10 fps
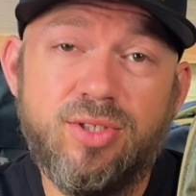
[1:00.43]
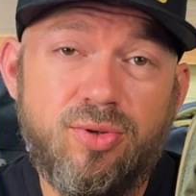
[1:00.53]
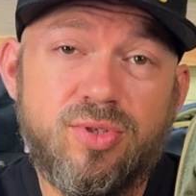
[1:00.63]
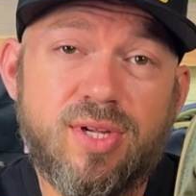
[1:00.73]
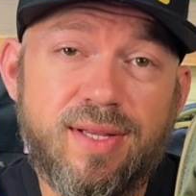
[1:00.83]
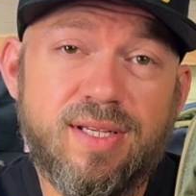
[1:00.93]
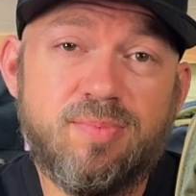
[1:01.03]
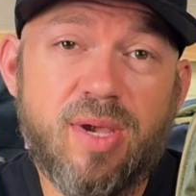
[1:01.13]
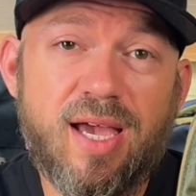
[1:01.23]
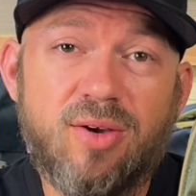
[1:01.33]
used on this
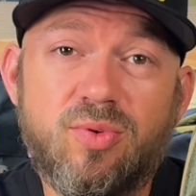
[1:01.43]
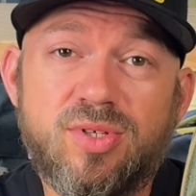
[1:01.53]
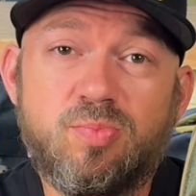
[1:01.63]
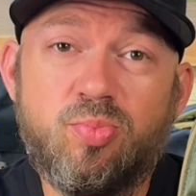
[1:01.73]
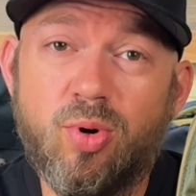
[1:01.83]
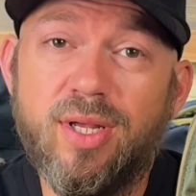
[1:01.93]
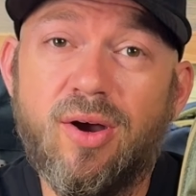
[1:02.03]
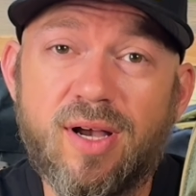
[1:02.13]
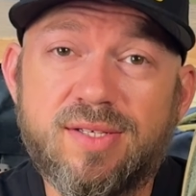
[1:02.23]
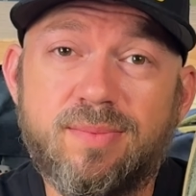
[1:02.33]
bag was pretty
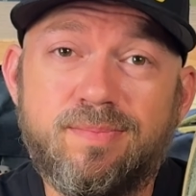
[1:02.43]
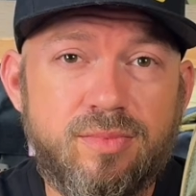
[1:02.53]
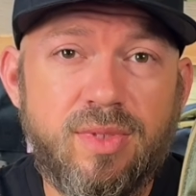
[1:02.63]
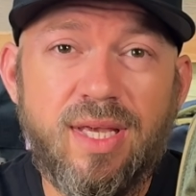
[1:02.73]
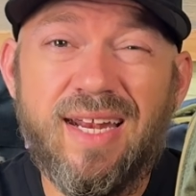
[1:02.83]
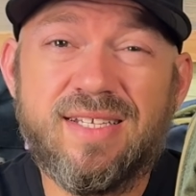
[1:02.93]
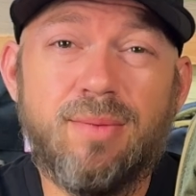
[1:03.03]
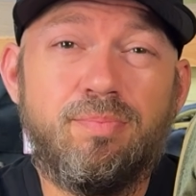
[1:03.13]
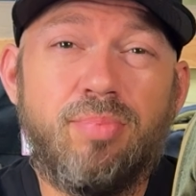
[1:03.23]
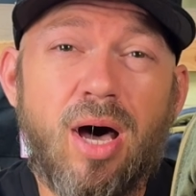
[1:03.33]
awesome. It has
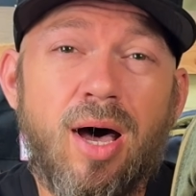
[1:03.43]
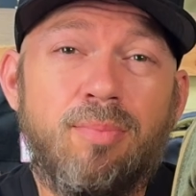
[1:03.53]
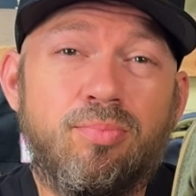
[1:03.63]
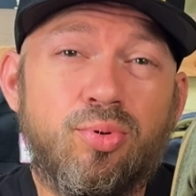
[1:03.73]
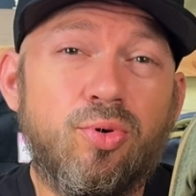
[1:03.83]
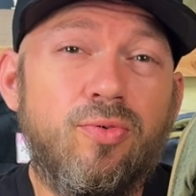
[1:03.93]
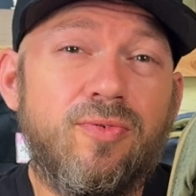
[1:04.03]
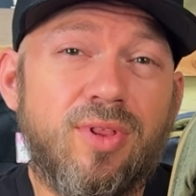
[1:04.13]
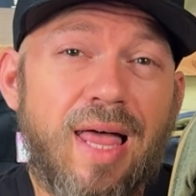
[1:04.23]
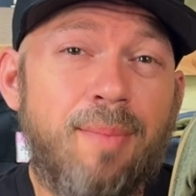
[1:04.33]
a
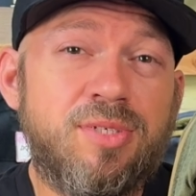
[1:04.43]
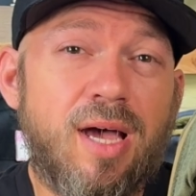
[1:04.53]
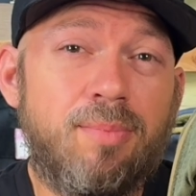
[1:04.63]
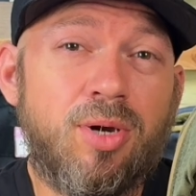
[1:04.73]
bomb-proof laptop